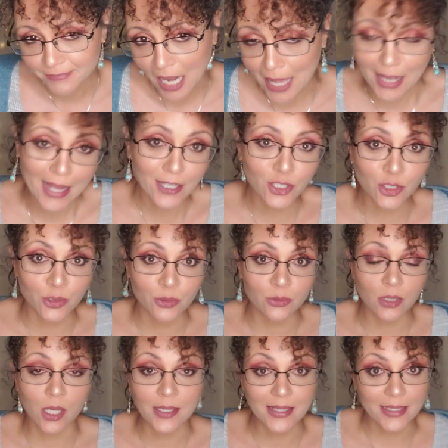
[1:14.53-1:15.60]
I like to
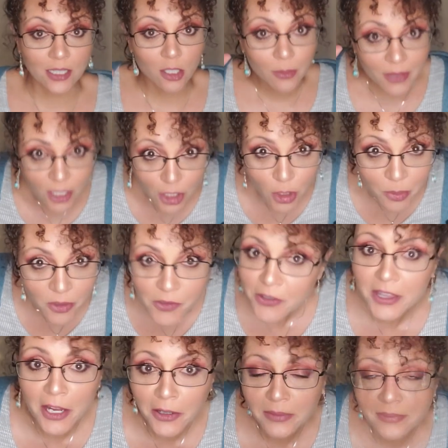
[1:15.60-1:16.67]
toss in a little bit of humor
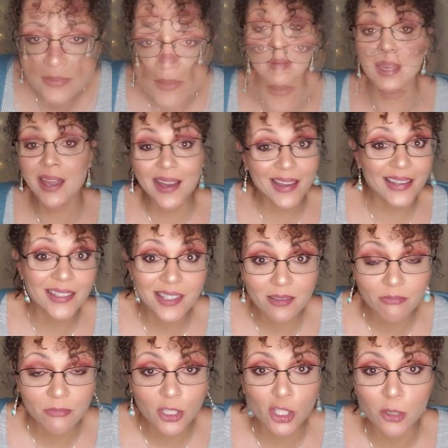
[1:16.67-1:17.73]
in there because
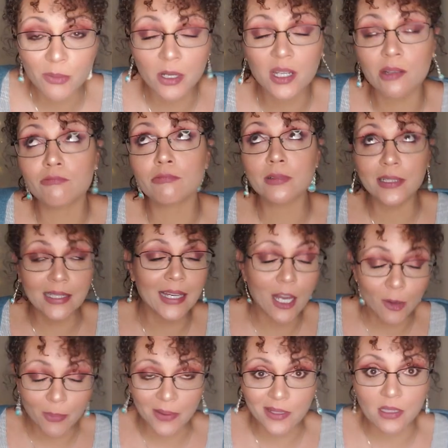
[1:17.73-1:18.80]
humor can really
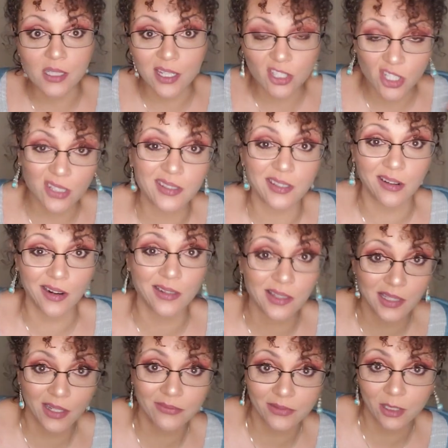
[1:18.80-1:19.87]
help us digest the hard
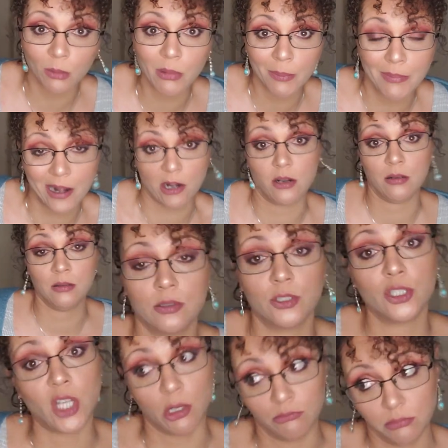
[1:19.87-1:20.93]
stuff a little bit better.
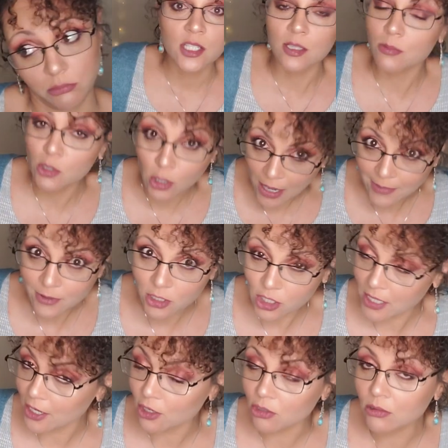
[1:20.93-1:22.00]
So subscribe to
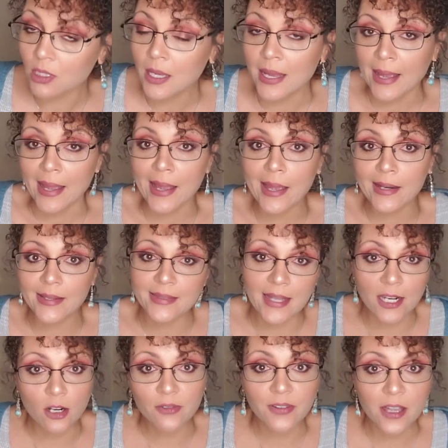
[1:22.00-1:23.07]
the channel and hit
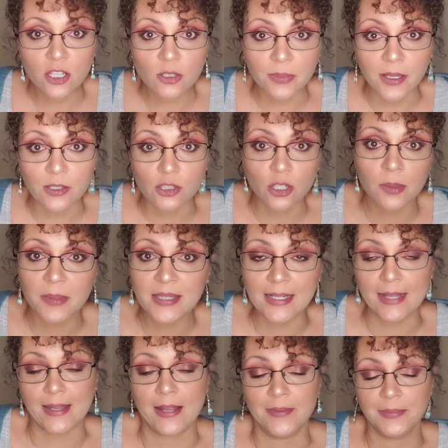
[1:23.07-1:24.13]
that notification bell so you don't miss
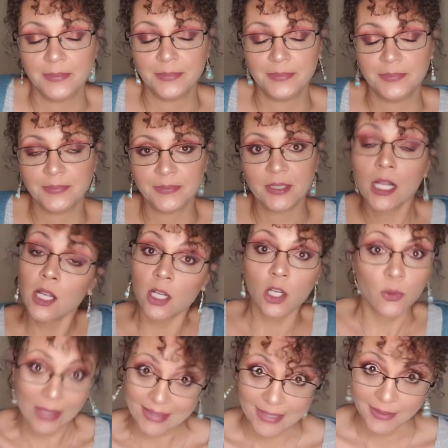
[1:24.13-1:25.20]
anything.
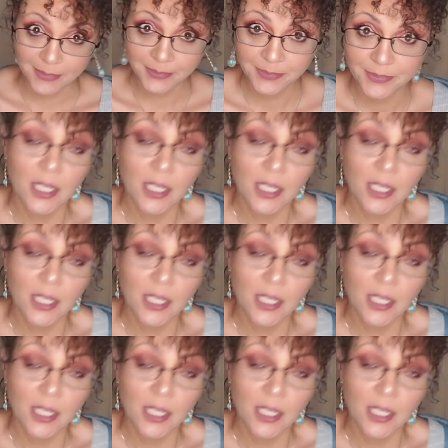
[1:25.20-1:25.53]
Right then,